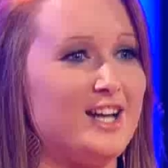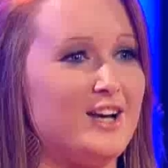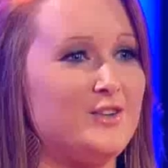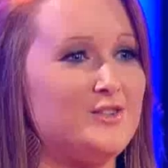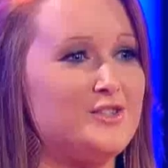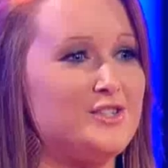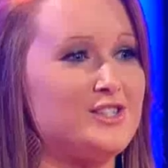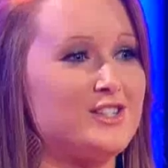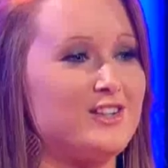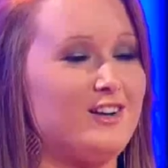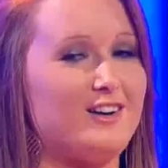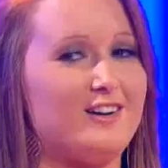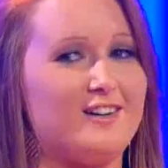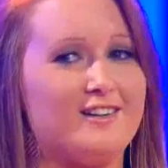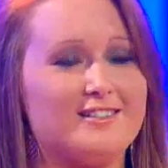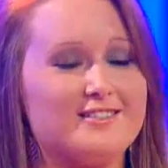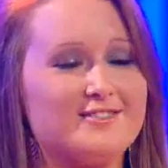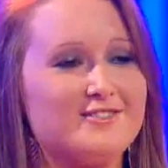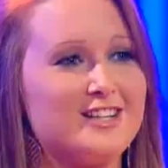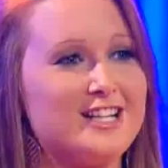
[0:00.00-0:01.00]
and I was just,
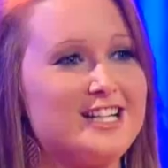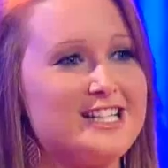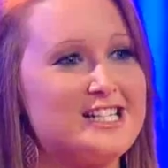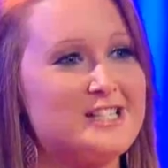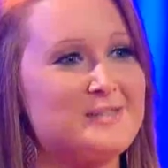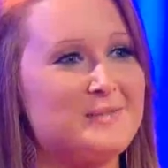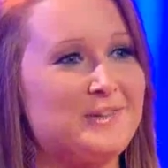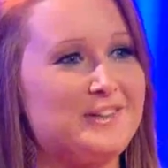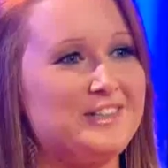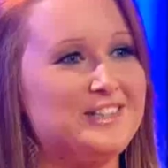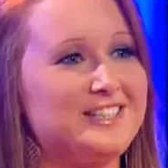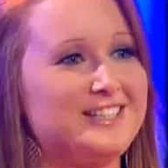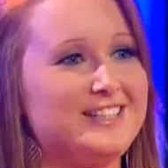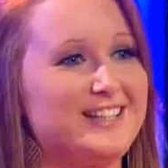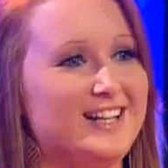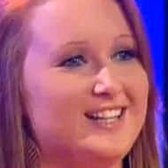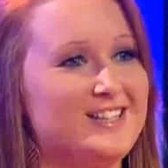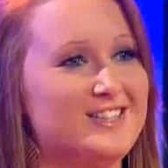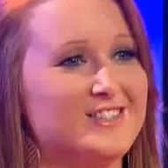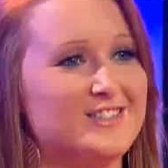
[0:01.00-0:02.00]
oh, really disappointed
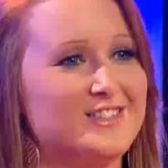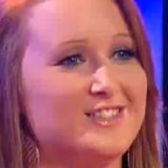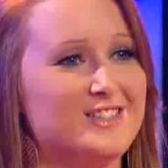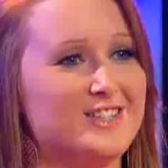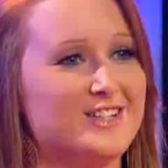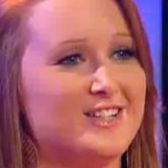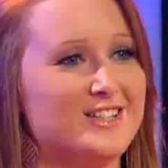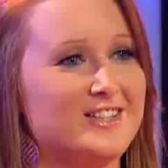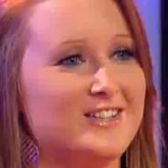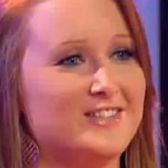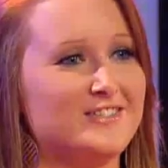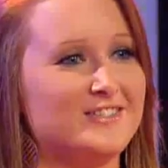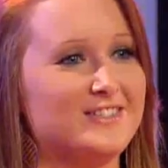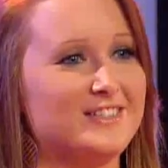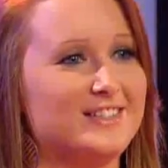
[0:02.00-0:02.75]
then. It's so much tougher